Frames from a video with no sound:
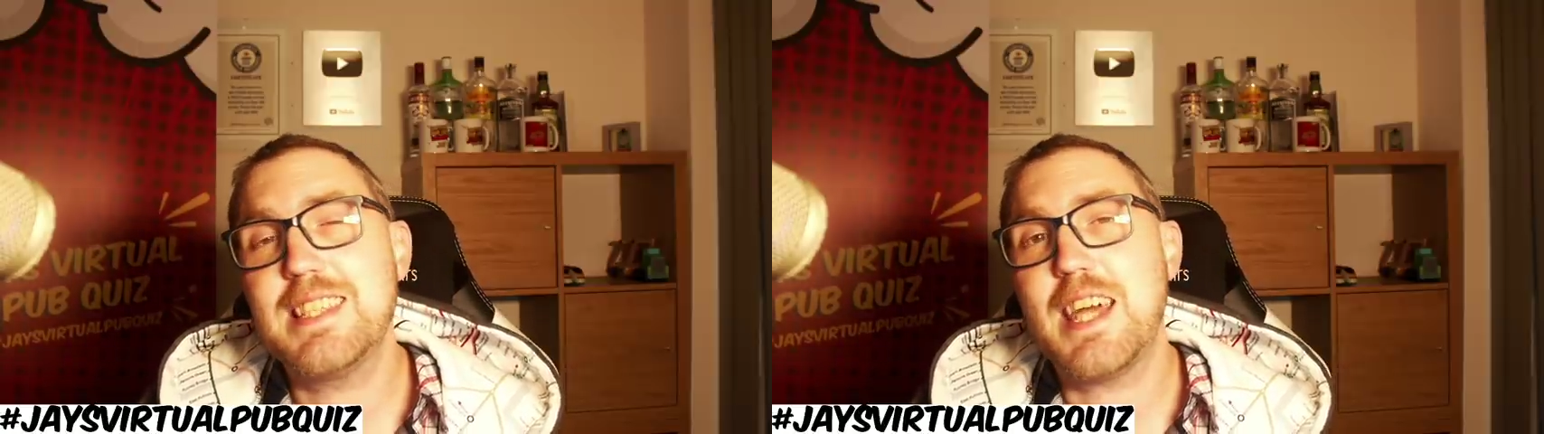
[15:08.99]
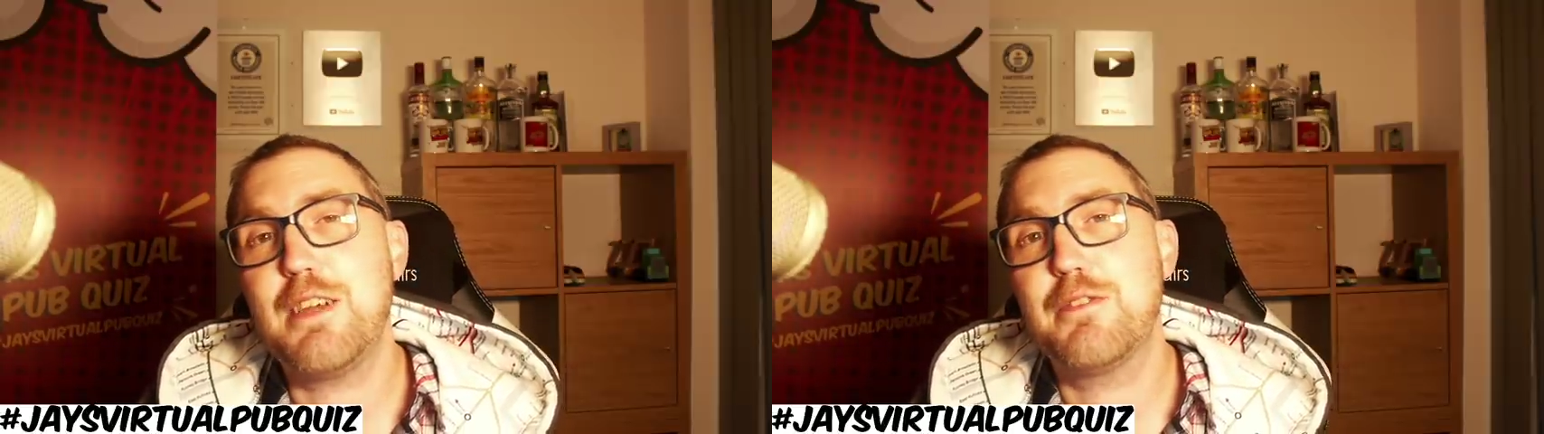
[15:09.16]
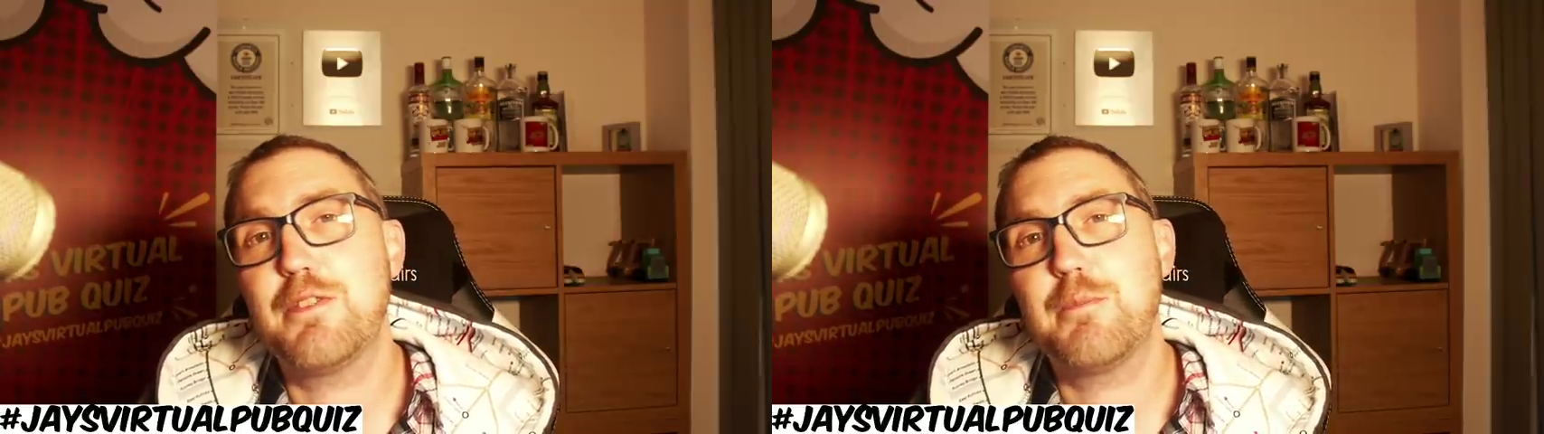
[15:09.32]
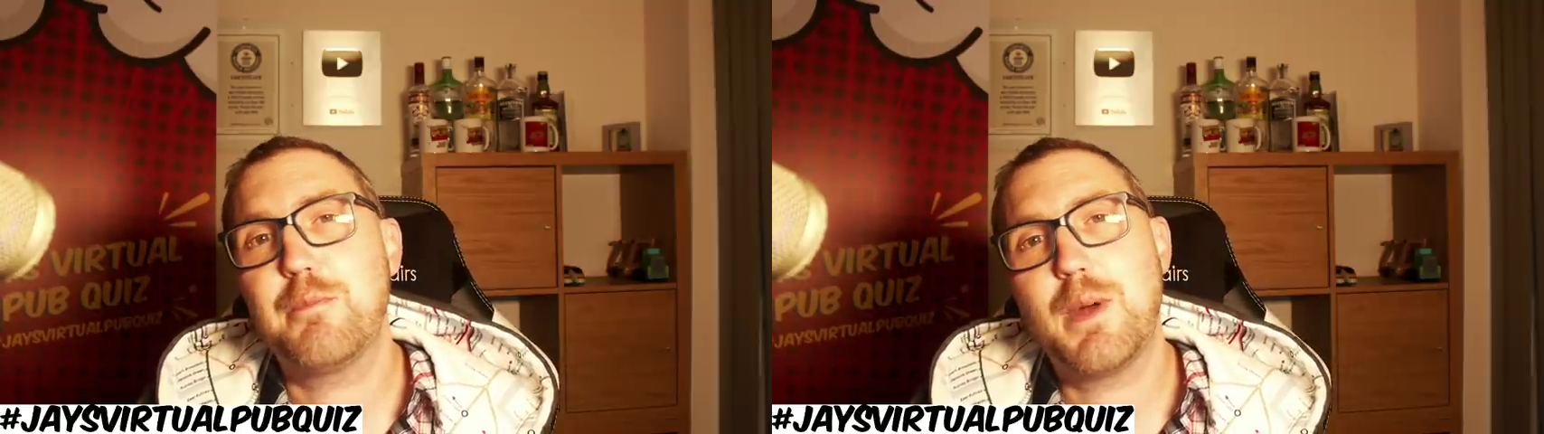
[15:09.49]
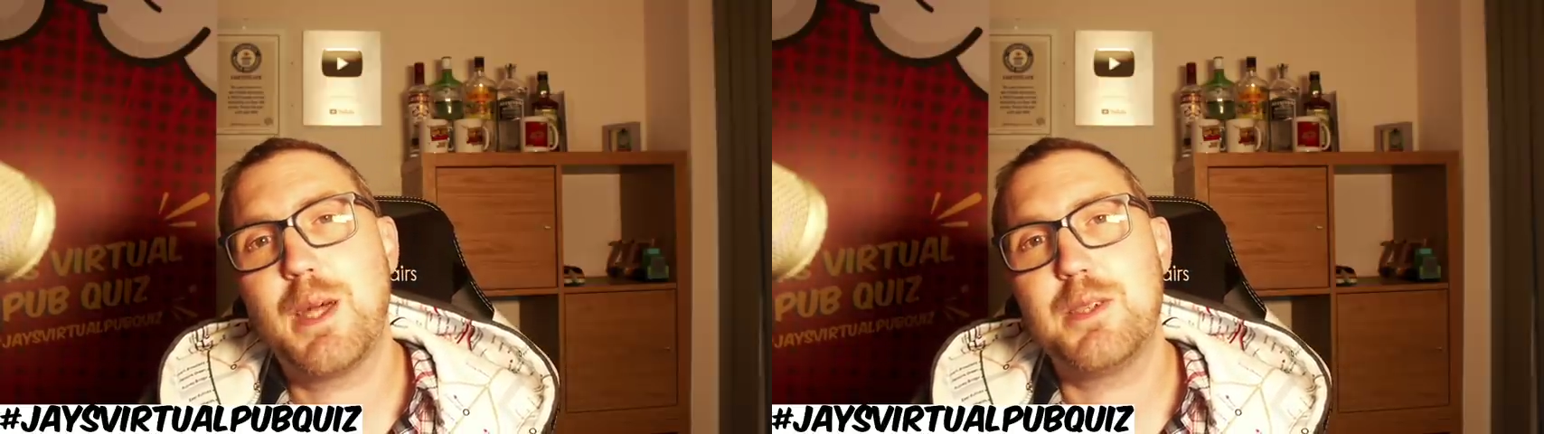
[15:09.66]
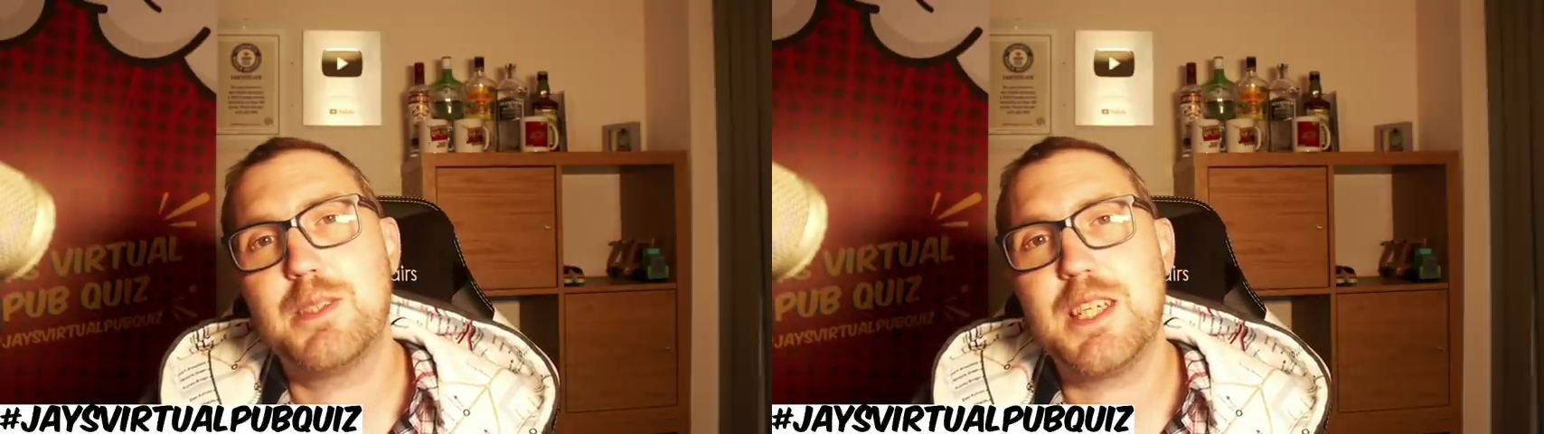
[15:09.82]
safe
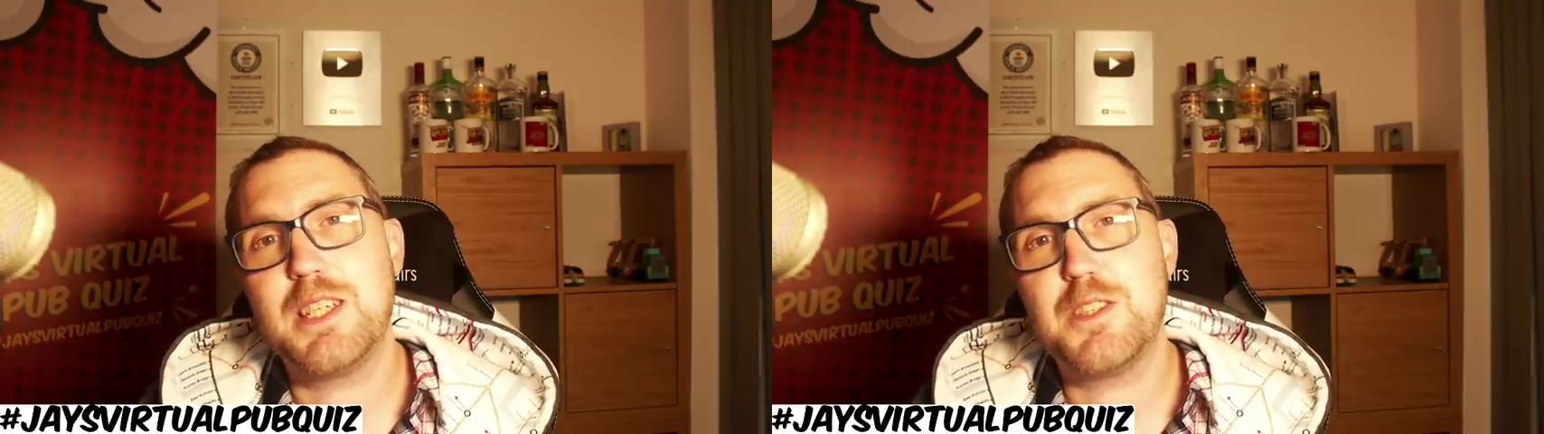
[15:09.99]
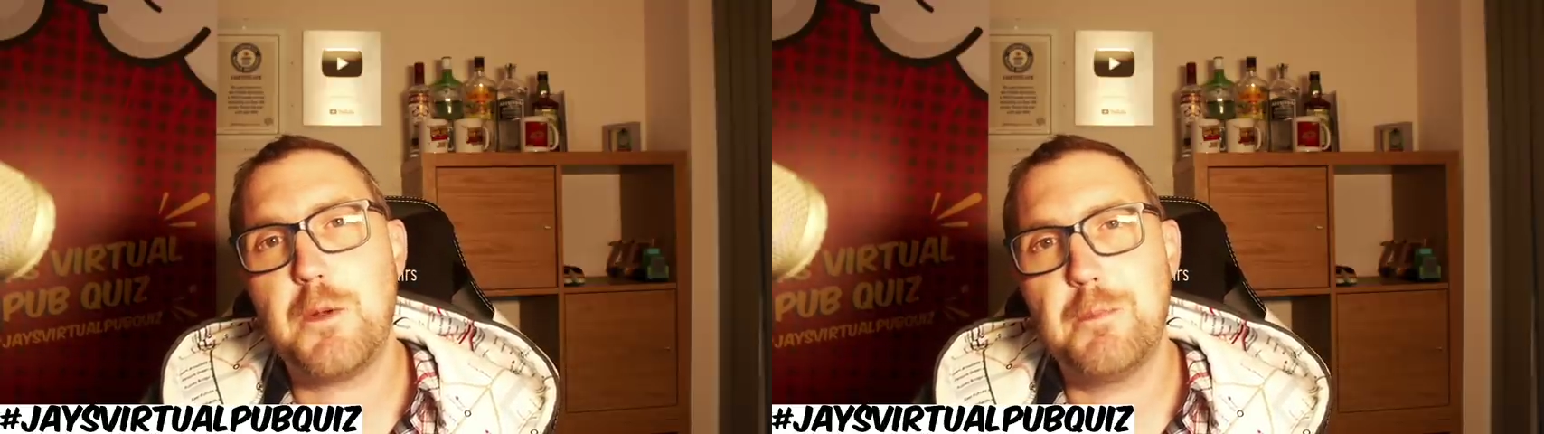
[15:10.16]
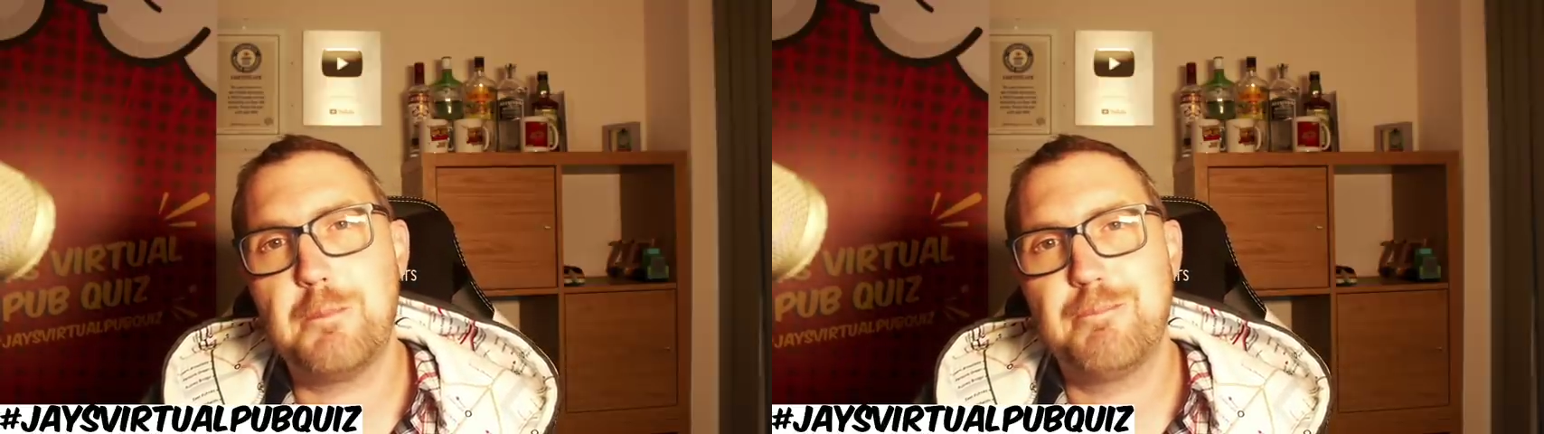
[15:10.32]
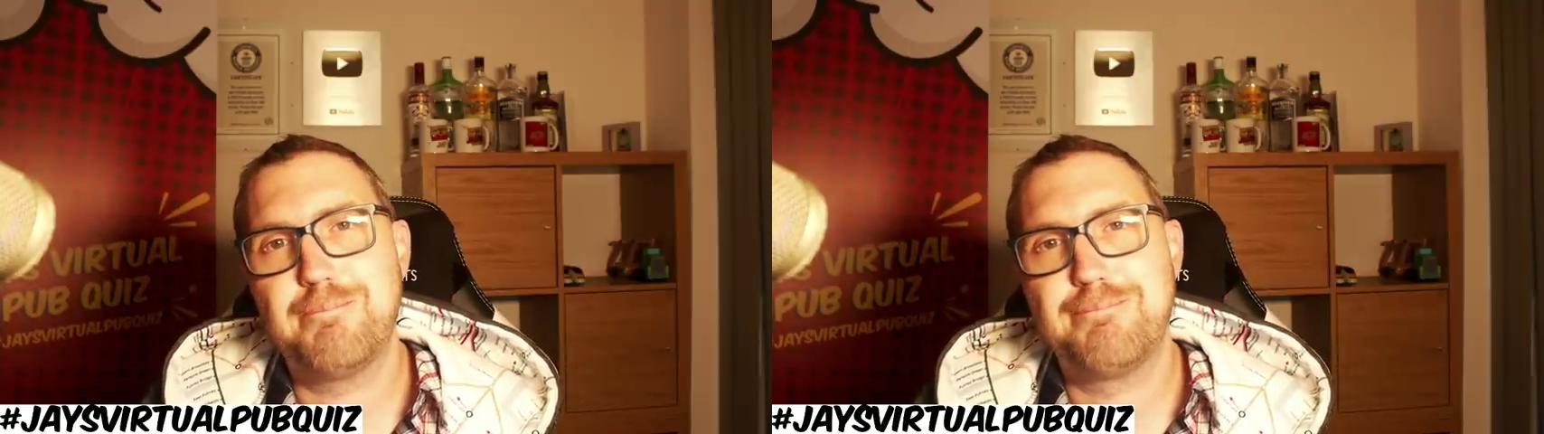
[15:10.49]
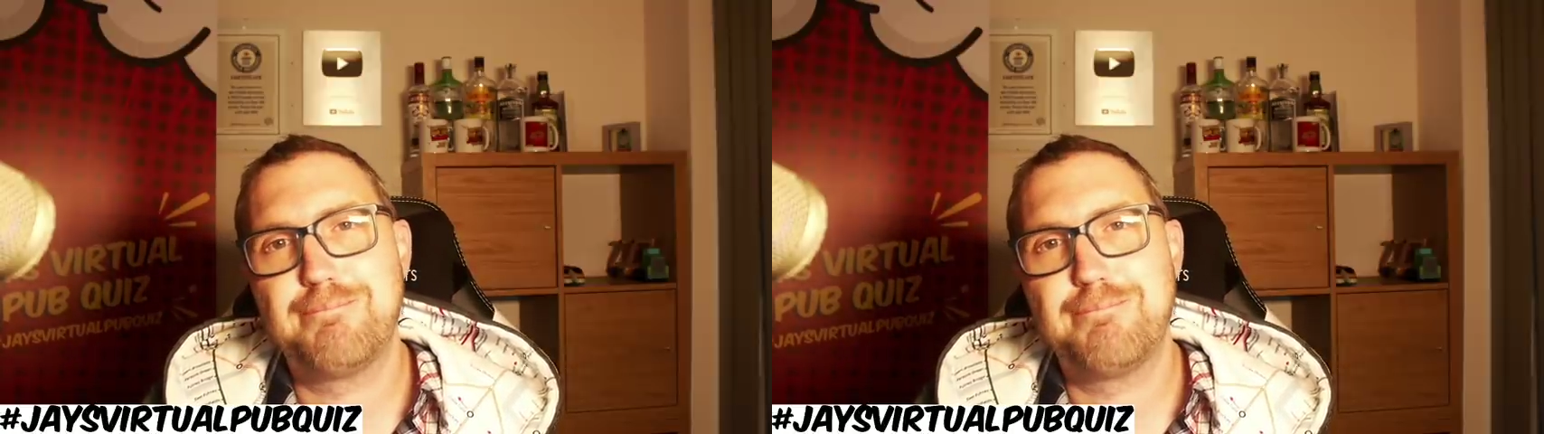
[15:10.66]
and I'll see you soon.